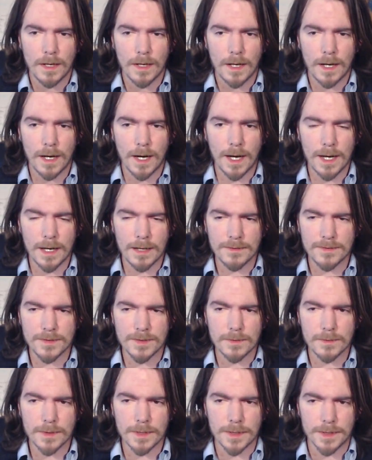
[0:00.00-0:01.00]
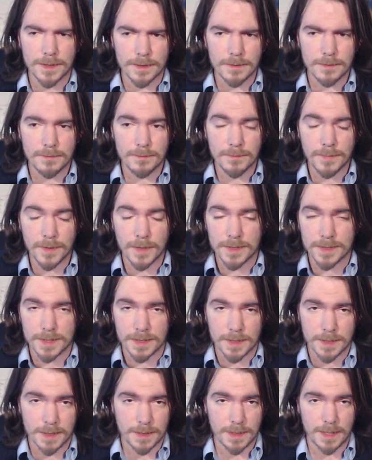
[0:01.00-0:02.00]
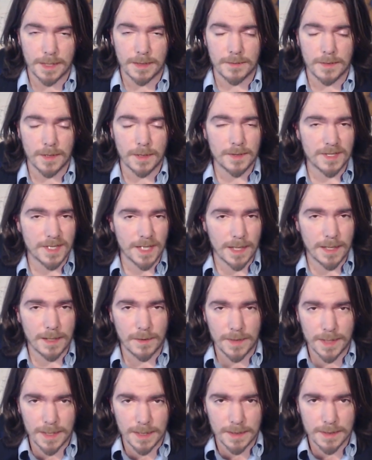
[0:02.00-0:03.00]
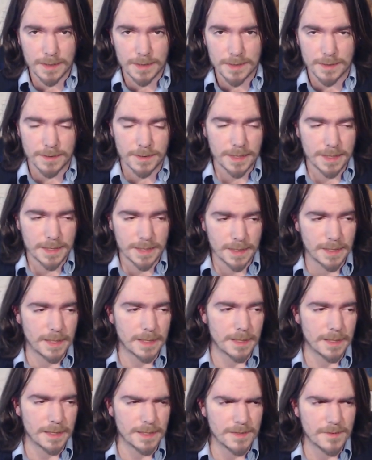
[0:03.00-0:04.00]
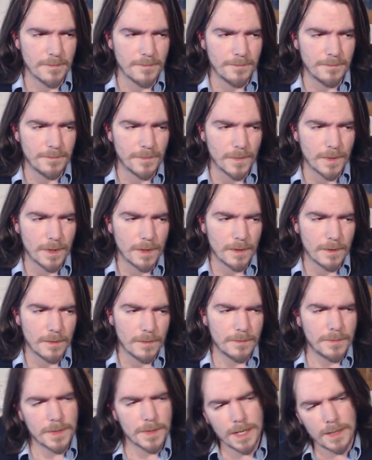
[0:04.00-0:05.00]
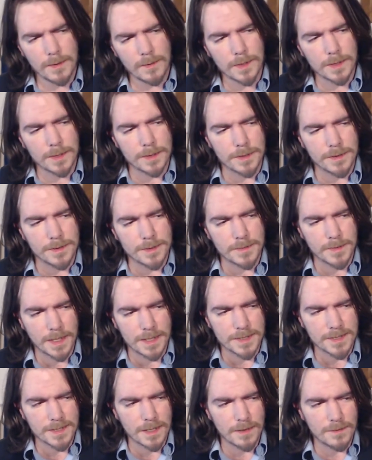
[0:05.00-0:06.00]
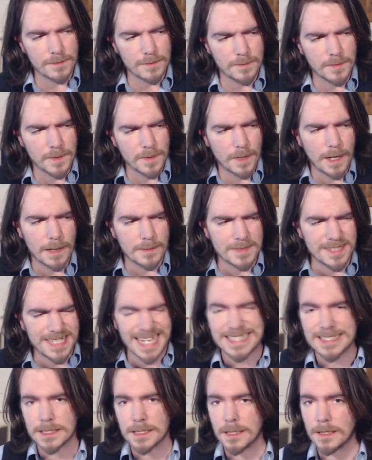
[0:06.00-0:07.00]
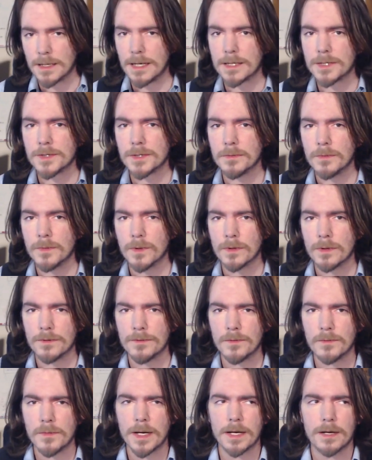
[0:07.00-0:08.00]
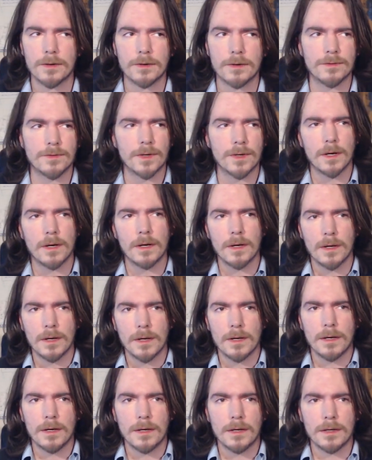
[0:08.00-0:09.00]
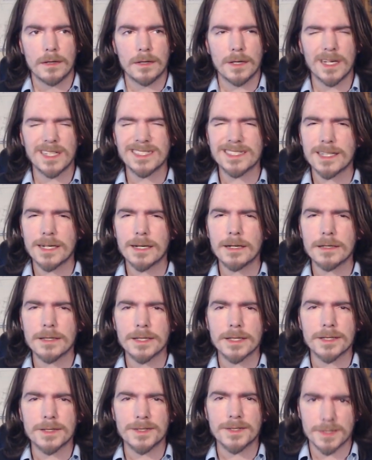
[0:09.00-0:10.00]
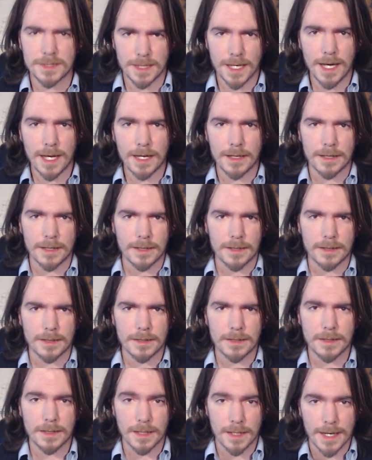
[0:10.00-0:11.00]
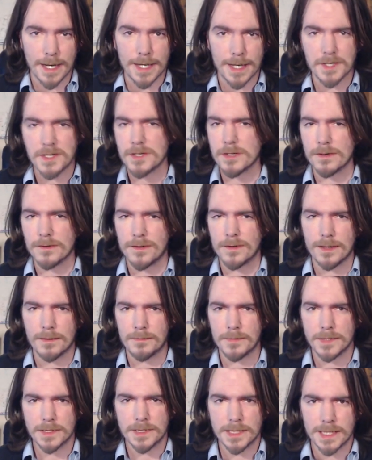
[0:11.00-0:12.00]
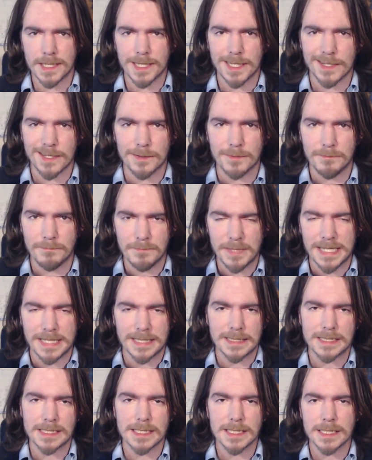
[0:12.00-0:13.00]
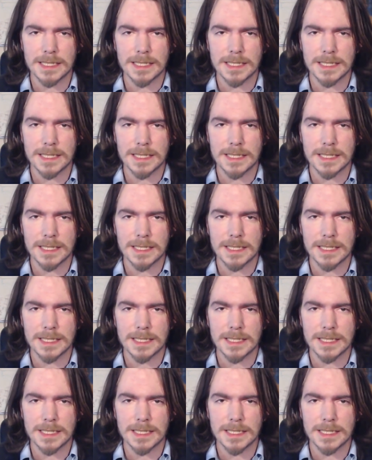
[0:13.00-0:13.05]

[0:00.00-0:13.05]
I have to wonder, personally, and again, I'm no psychoanalyst or anything like this, but I wonder to myself that perhaps that's not actually more of a matter of not entirely understanding the nature of that particular beast.